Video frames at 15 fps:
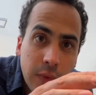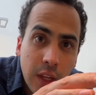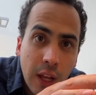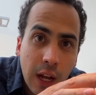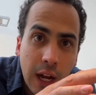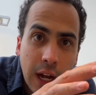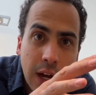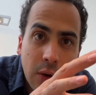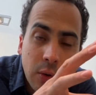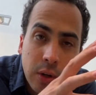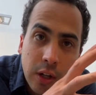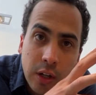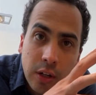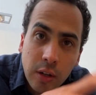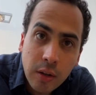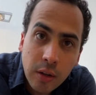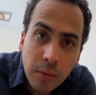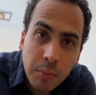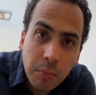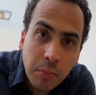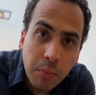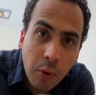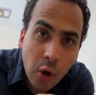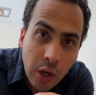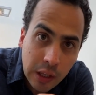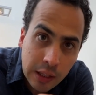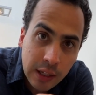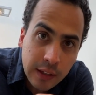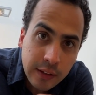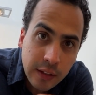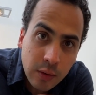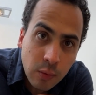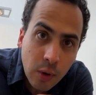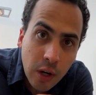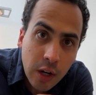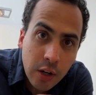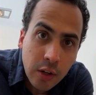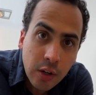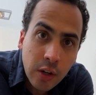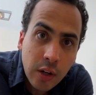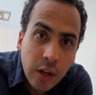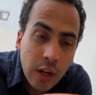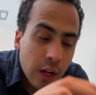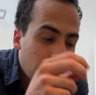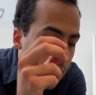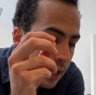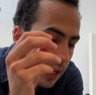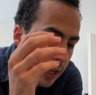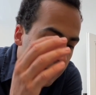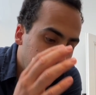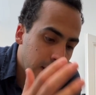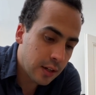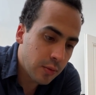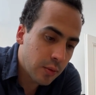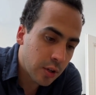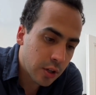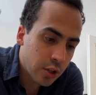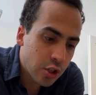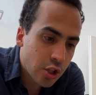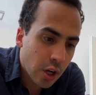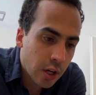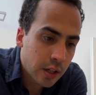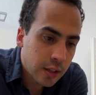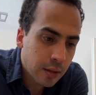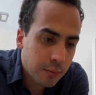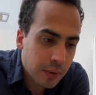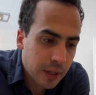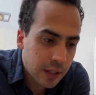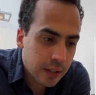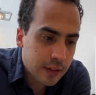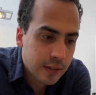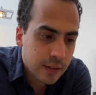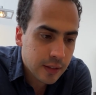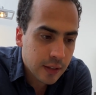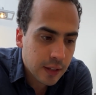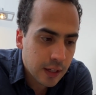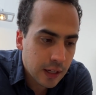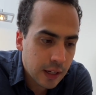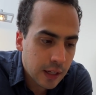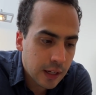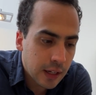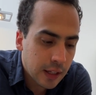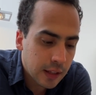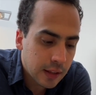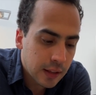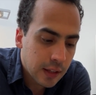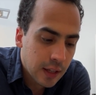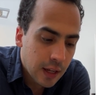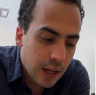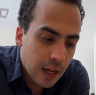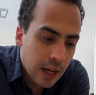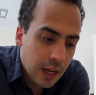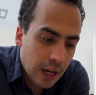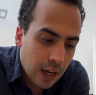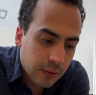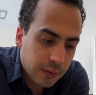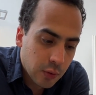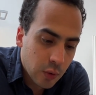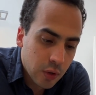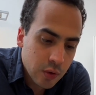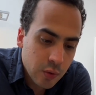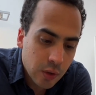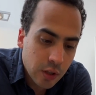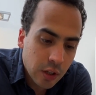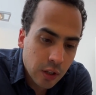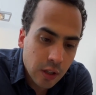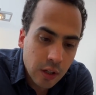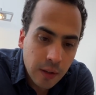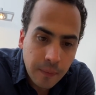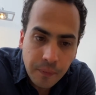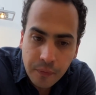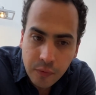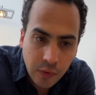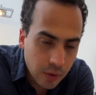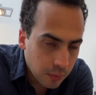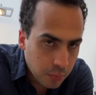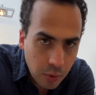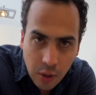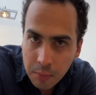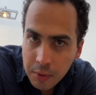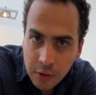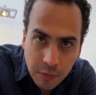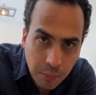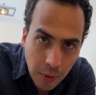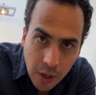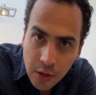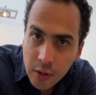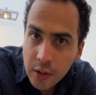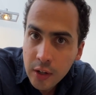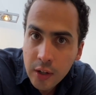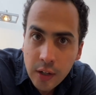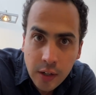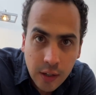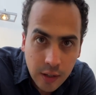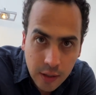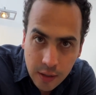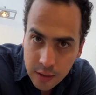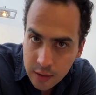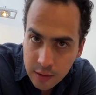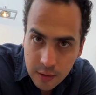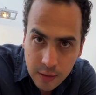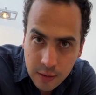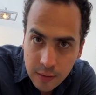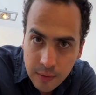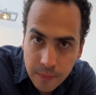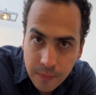We're gonna boil it in water and then we're gonna char it a bit, and afterwards we're gonna put a bit of butter,